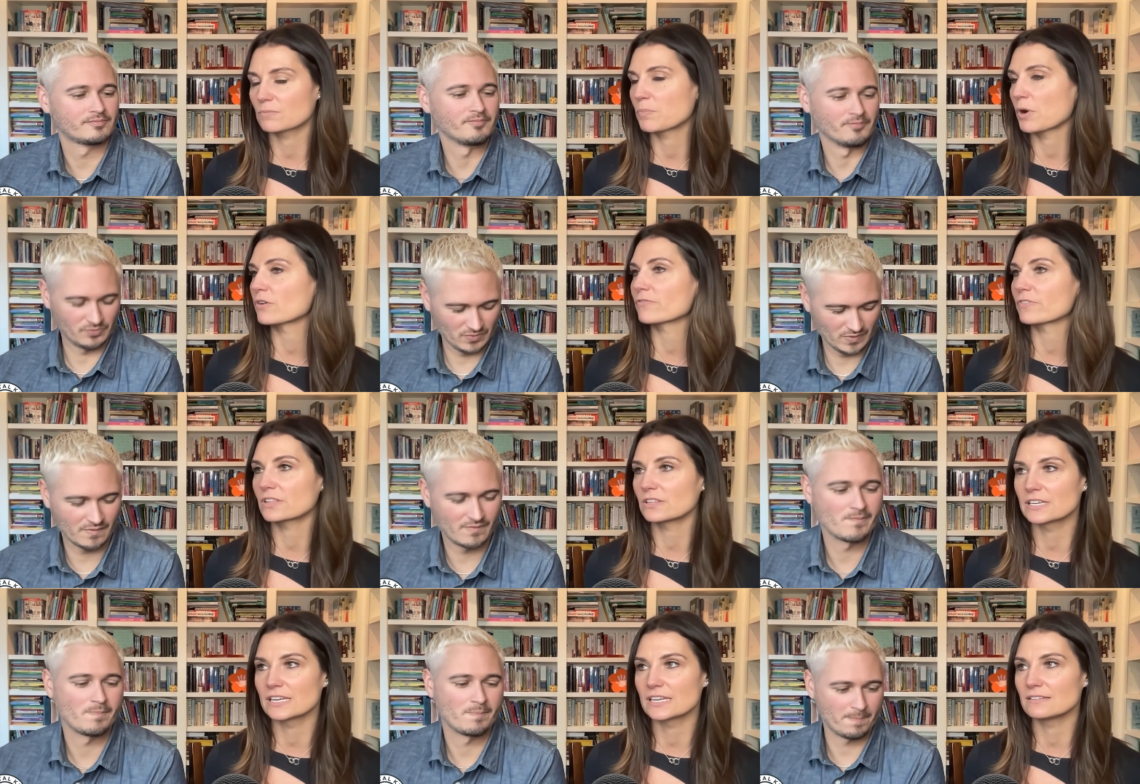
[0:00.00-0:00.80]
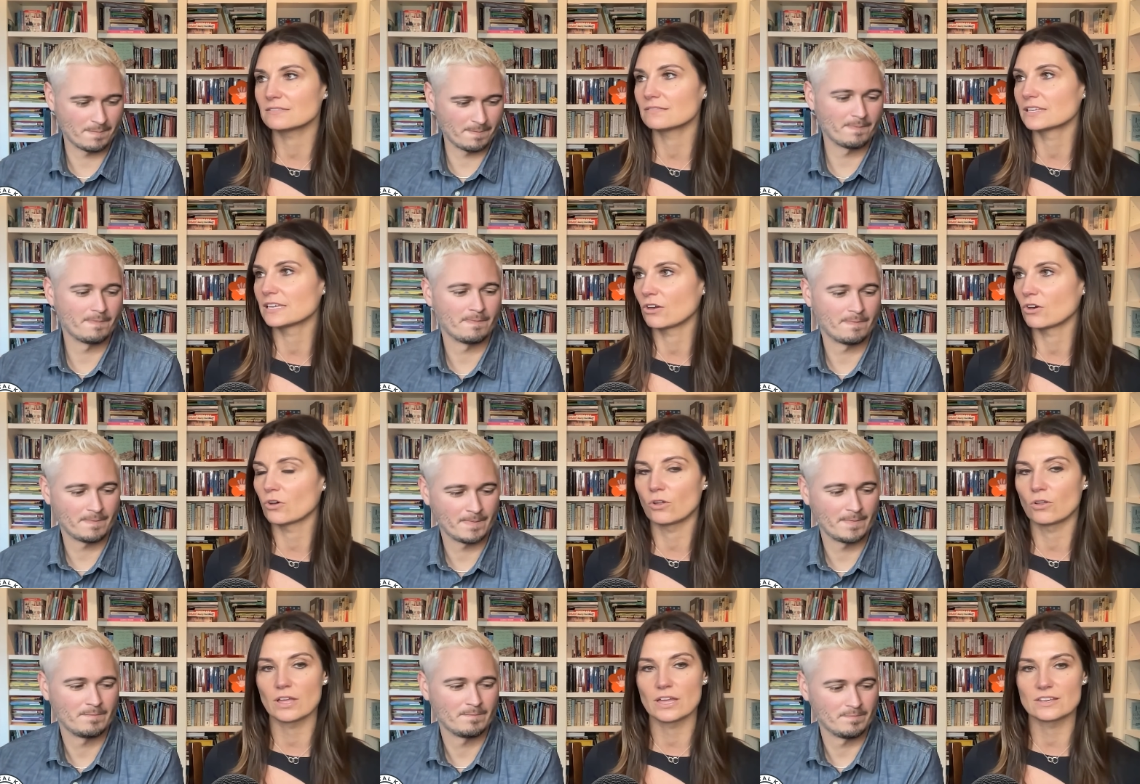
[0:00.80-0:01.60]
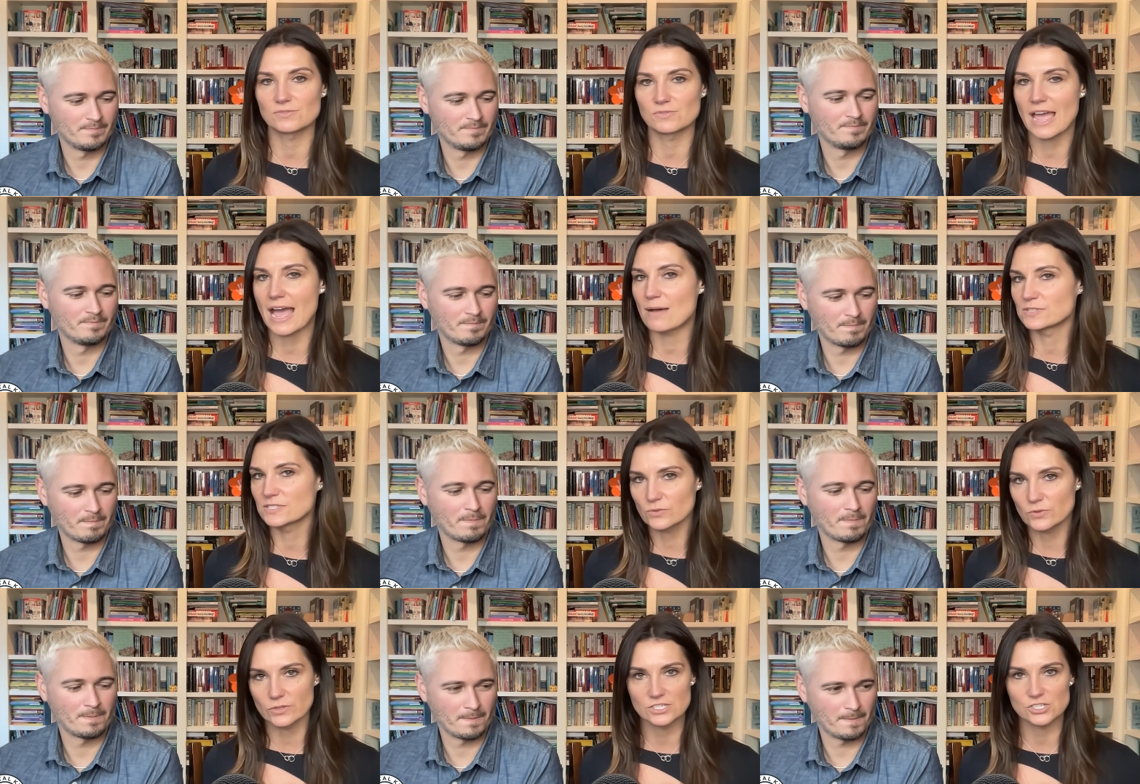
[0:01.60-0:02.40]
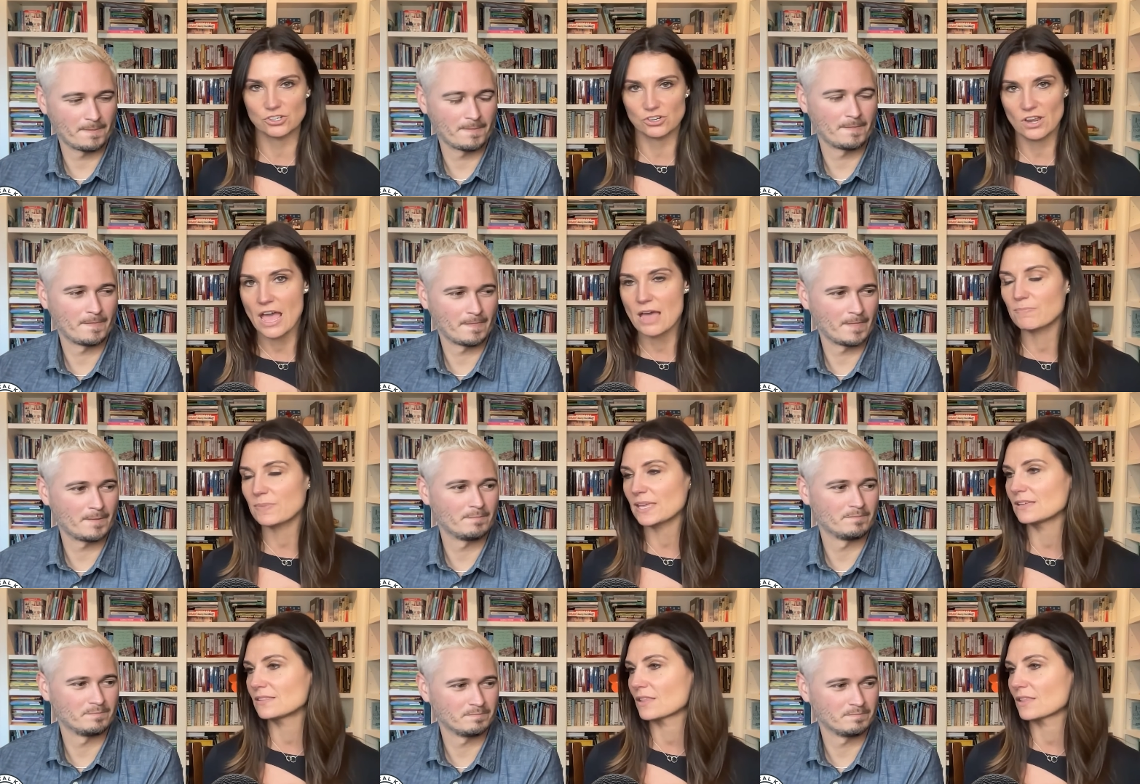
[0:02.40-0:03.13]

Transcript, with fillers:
Speaker 1: perfectly legal and absolutely should not be,